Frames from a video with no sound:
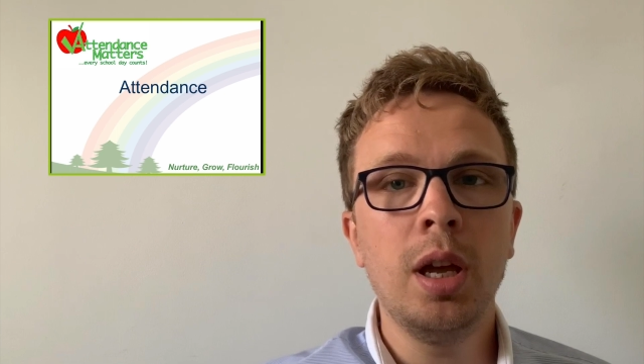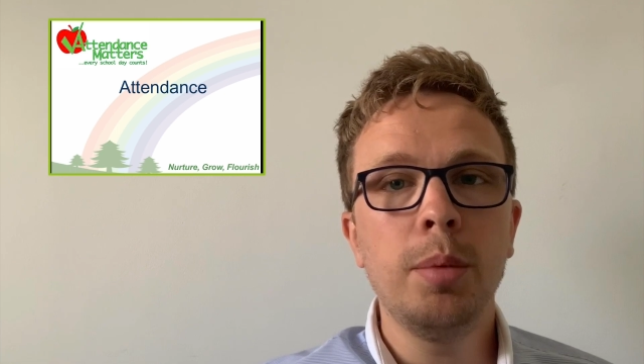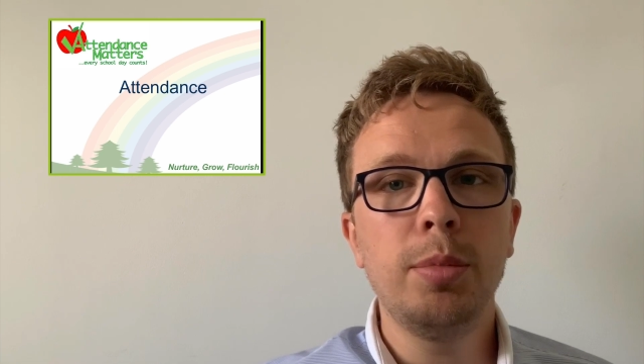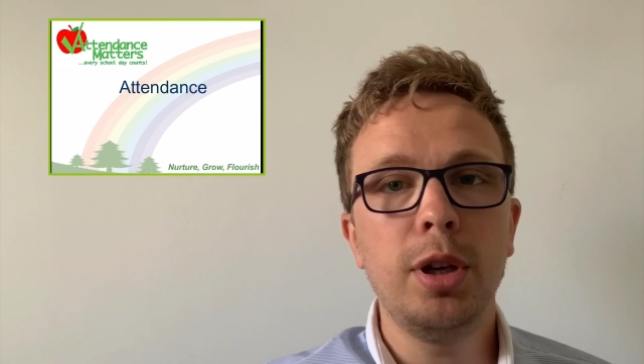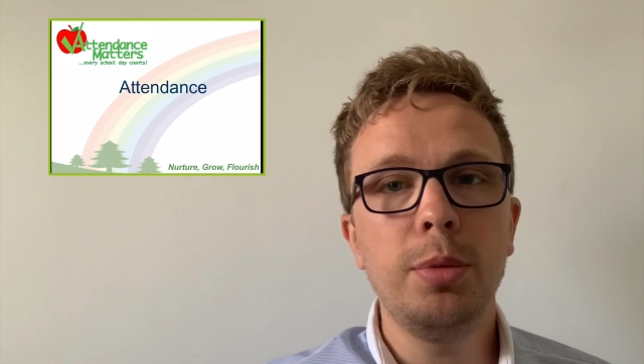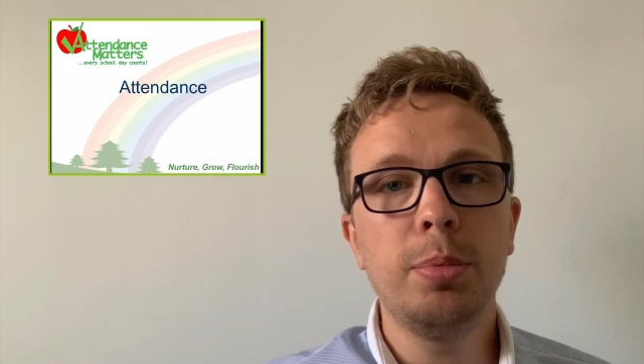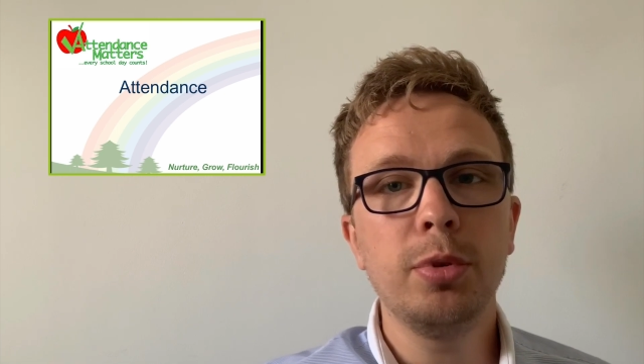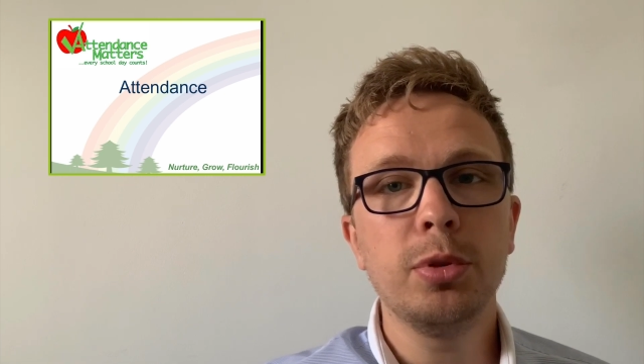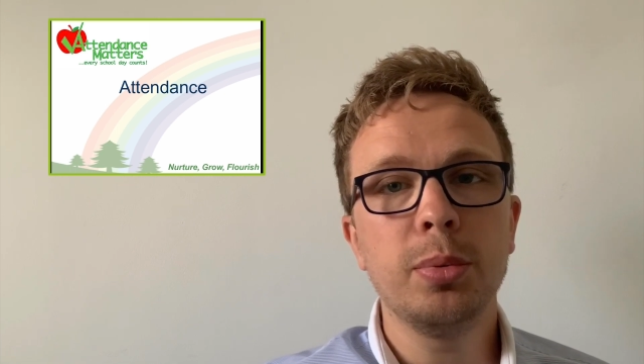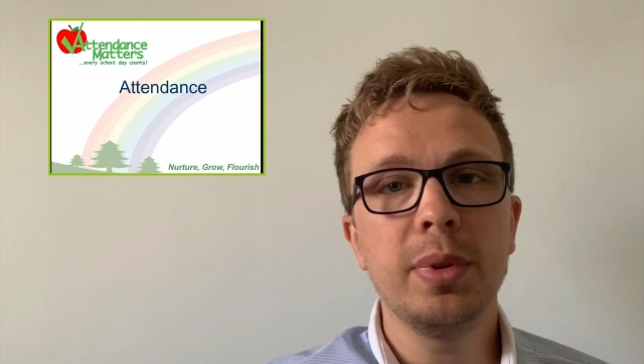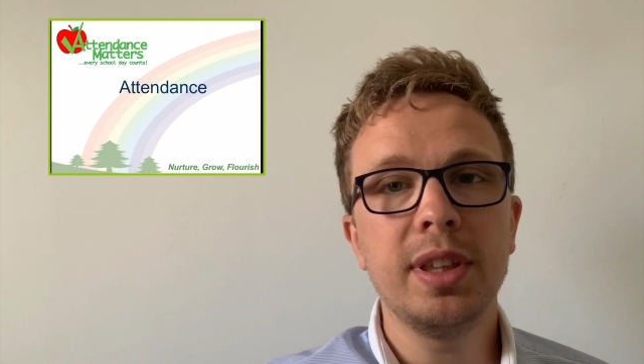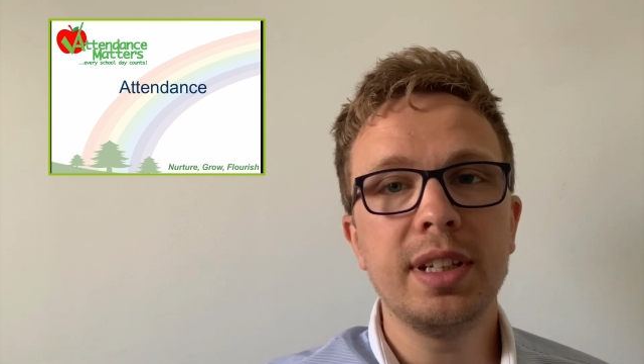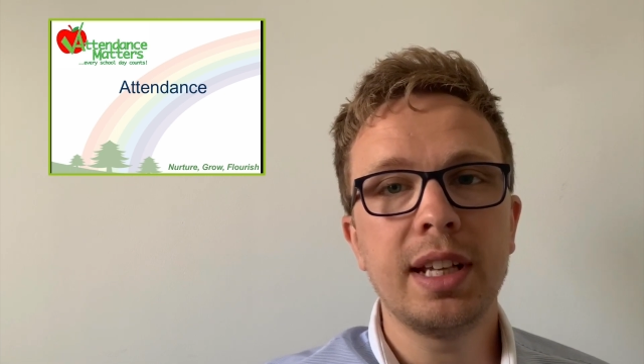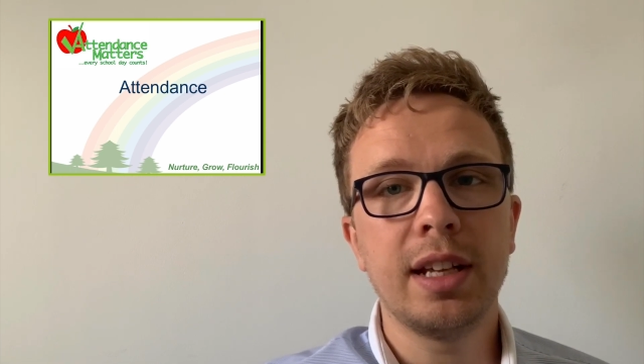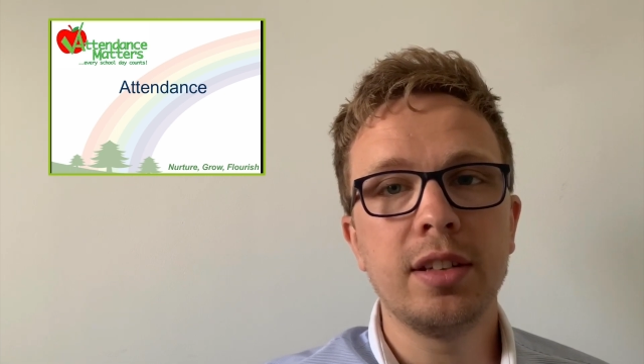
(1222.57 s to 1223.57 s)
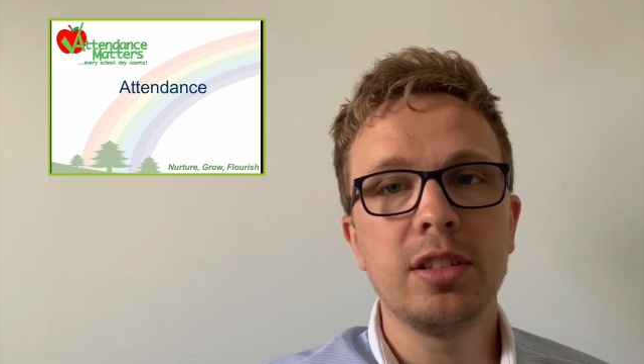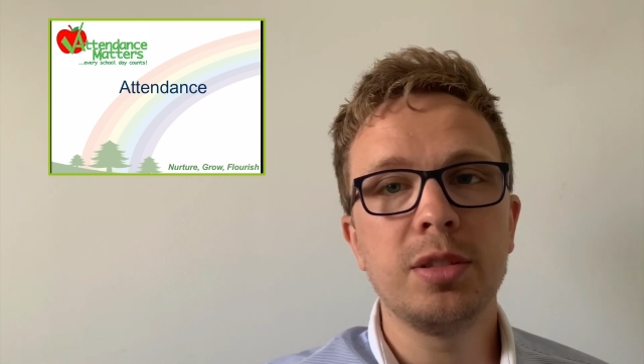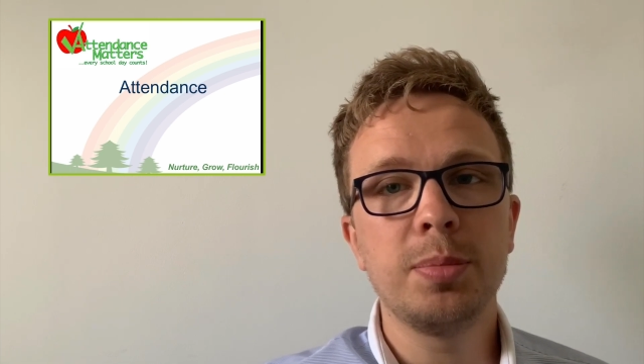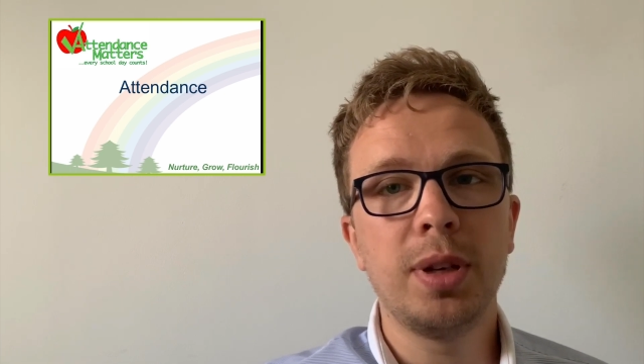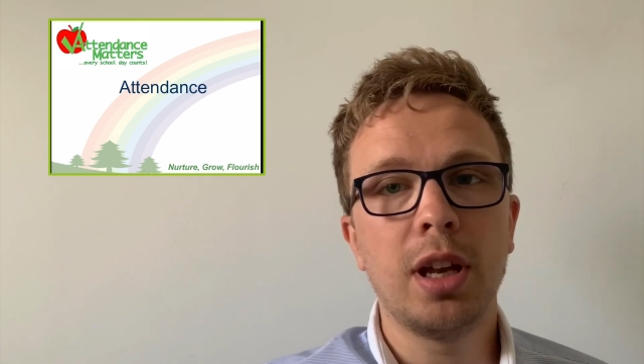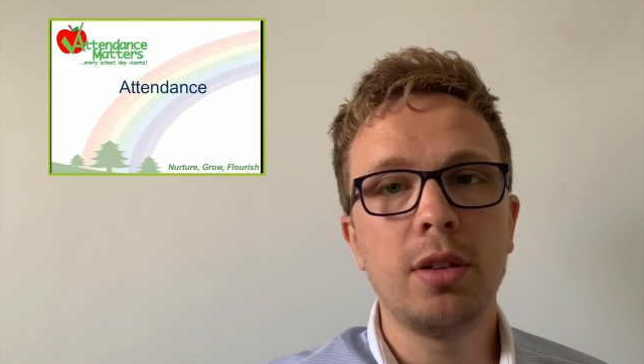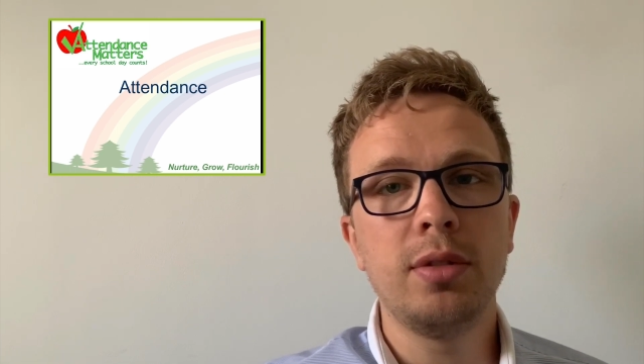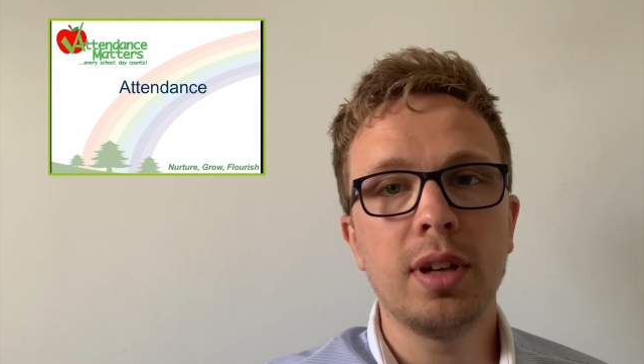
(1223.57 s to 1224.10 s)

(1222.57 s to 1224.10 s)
Pupils with attendance below